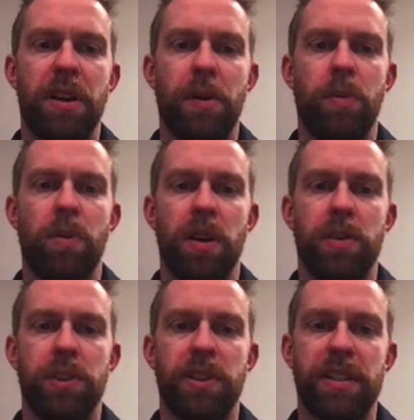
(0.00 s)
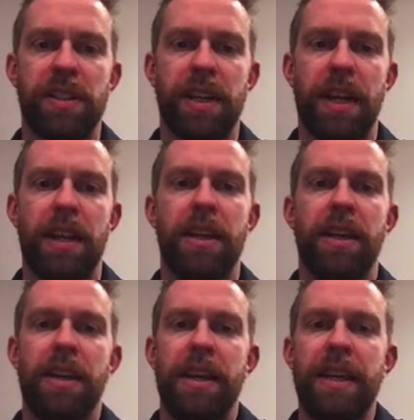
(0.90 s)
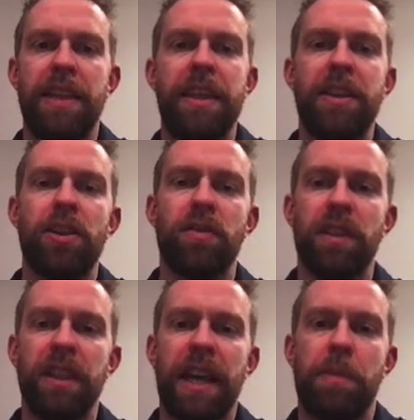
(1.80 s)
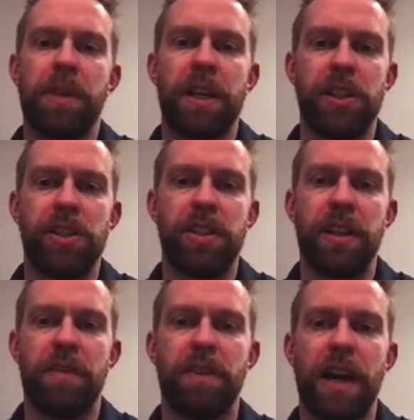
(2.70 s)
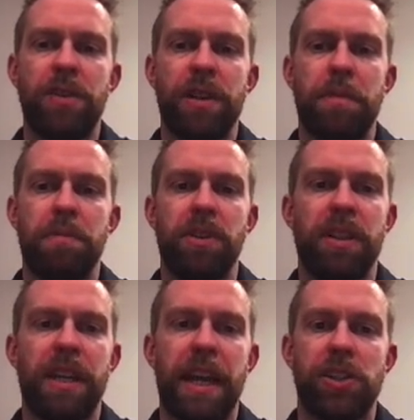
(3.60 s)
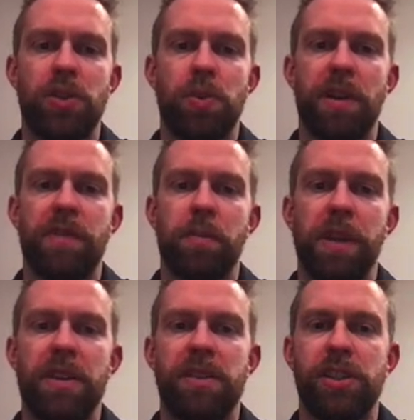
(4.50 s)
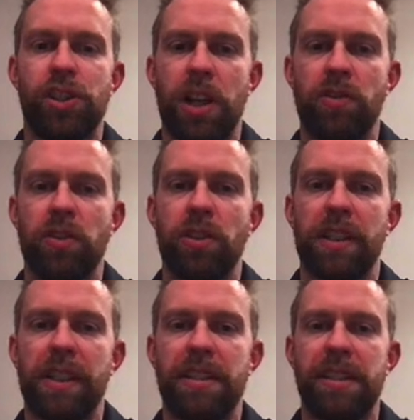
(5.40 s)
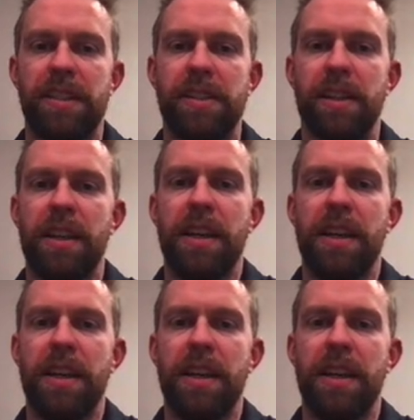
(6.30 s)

want to address today. And I think there are really applications here for how you can build in extra work for players in general during the season,